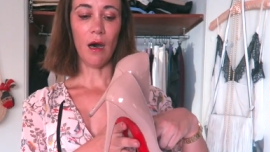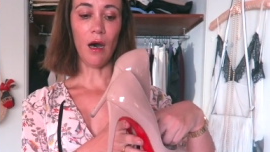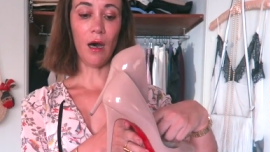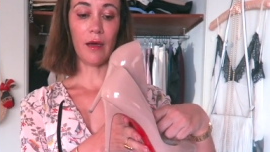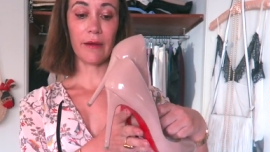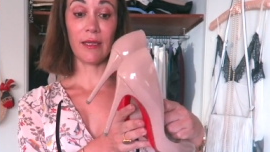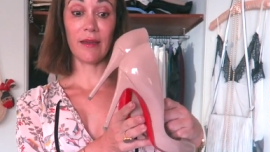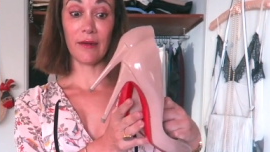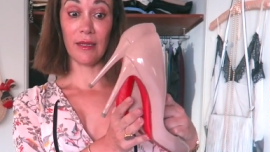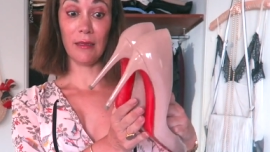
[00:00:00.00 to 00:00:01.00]
are
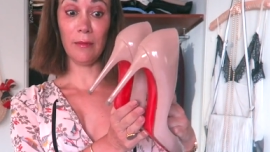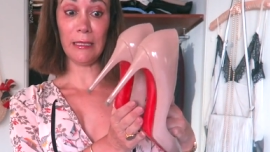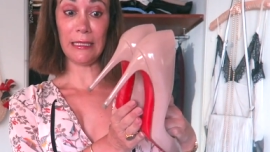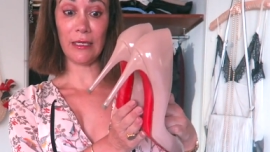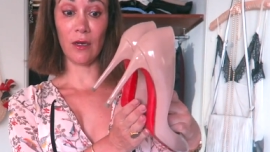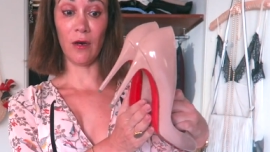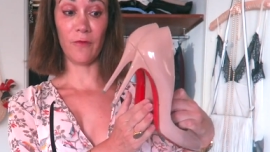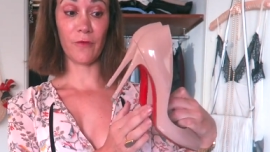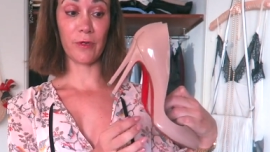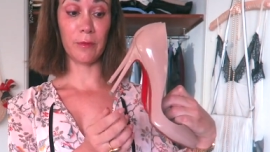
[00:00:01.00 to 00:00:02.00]
incredibly
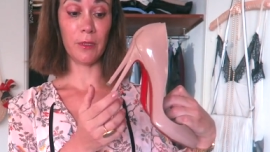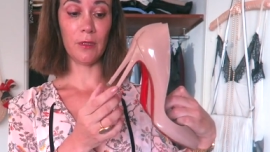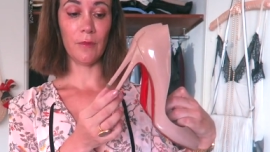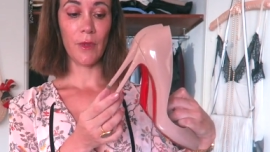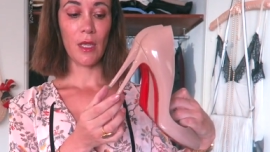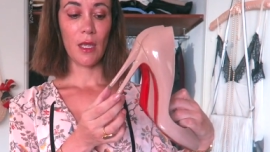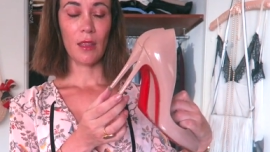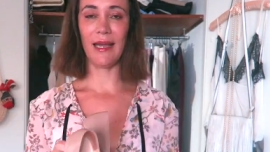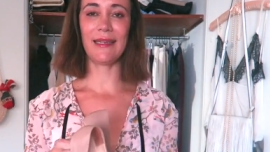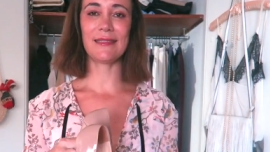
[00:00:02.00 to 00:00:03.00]
comfortable.
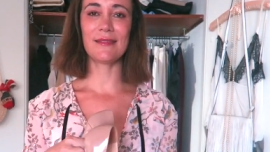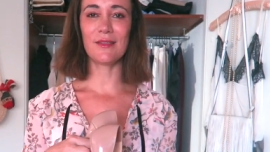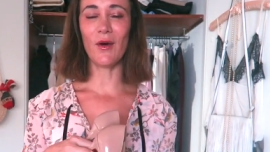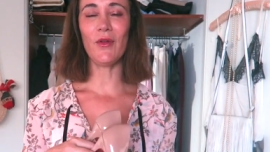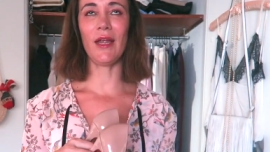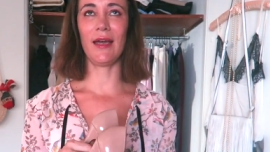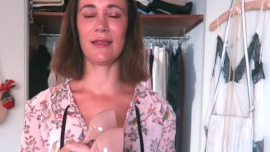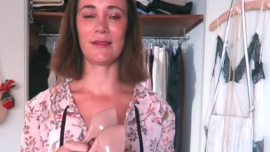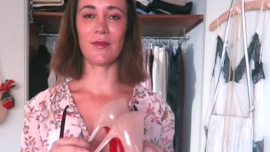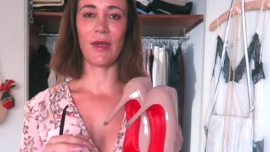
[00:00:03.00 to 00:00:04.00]
And it's so
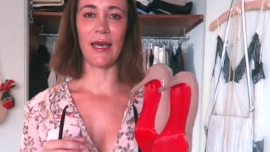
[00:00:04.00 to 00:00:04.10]
nice to